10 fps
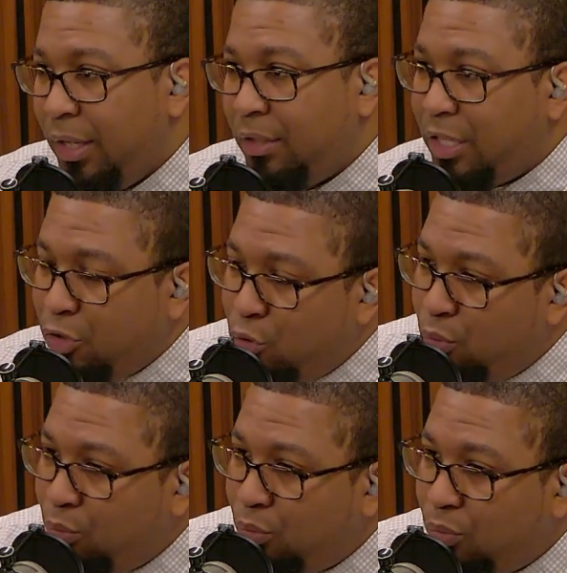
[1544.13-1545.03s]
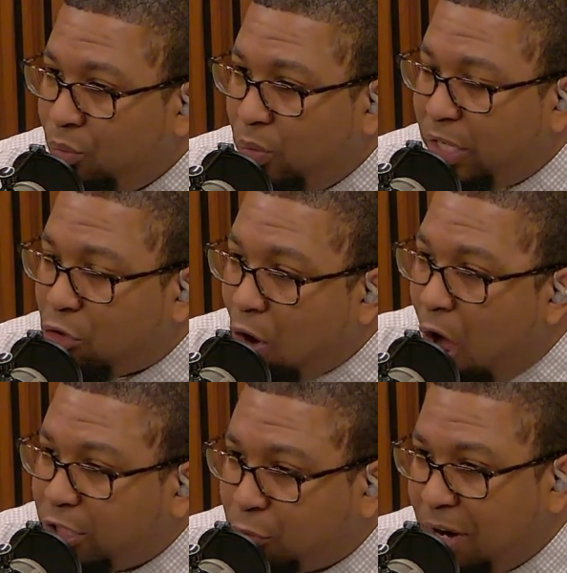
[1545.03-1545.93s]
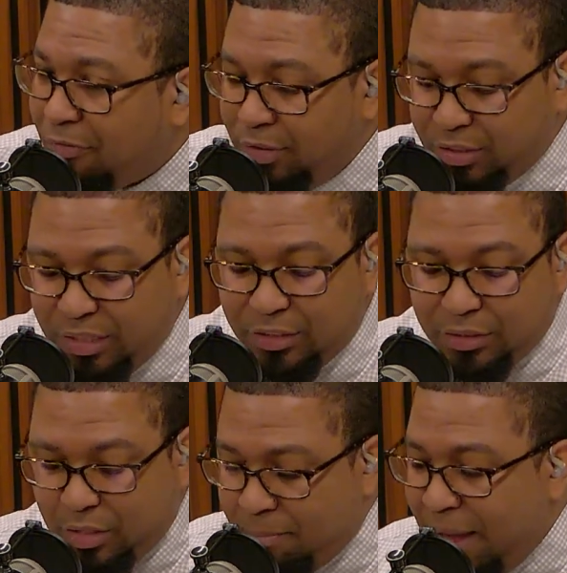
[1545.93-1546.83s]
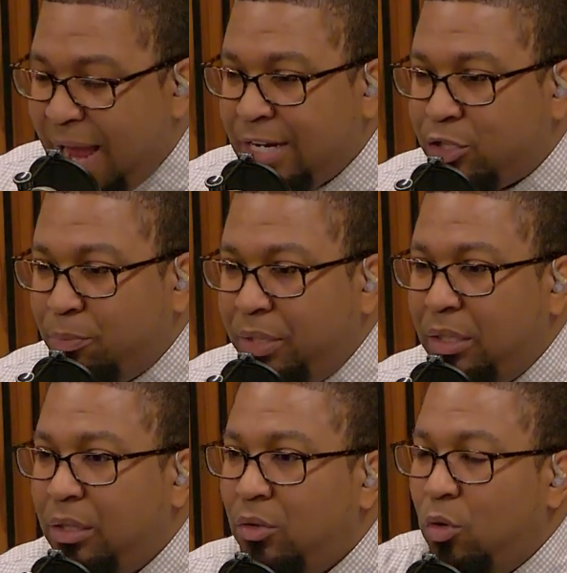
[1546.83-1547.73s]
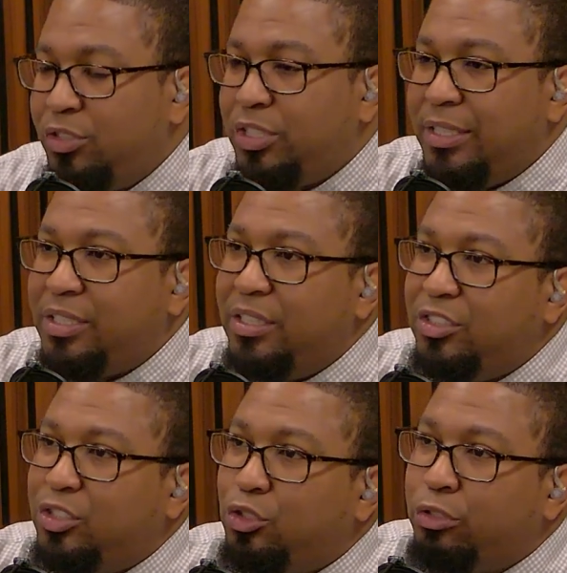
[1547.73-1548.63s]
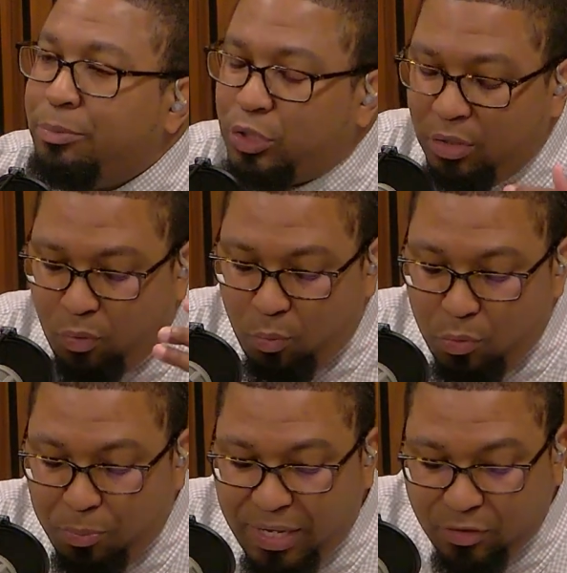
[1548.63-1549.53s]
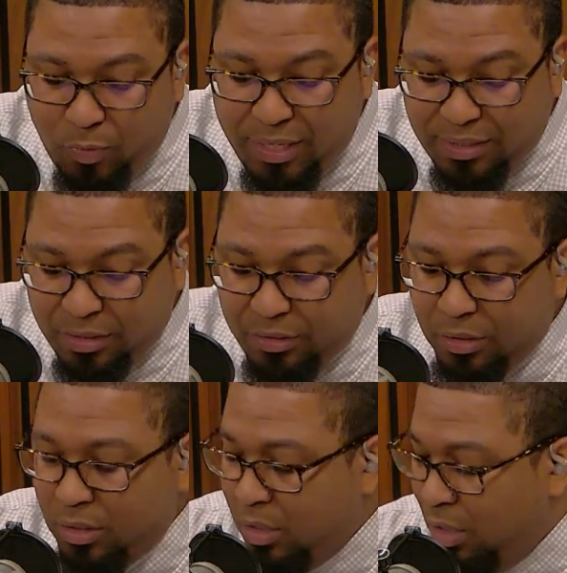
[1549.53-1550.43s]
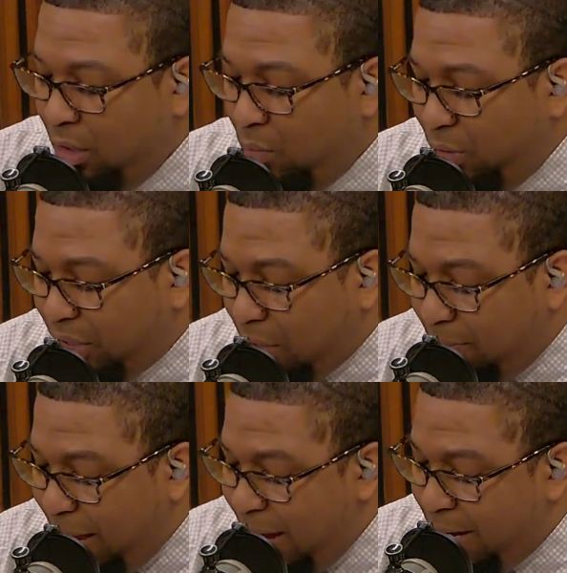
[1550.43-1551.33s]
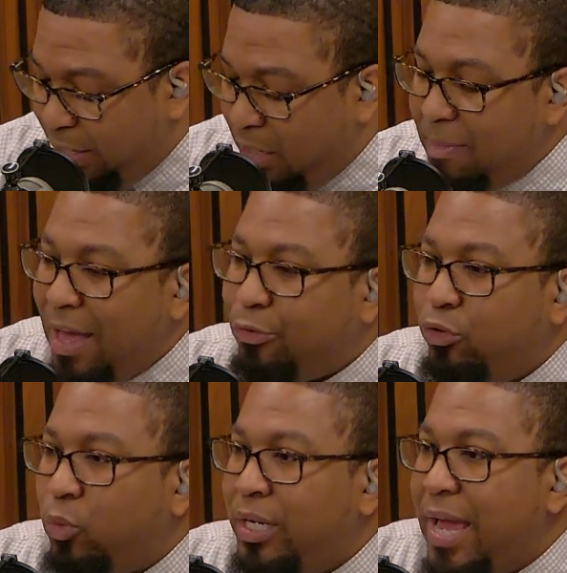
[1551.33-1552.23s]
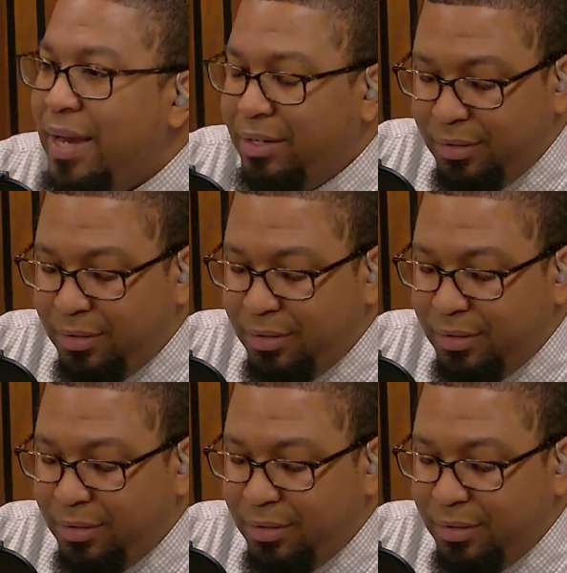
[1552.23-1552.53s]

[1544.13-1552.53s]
Then you we cross reference this command to be, or should I say, this description of what we would be as witnesses with the command in Matthew 28.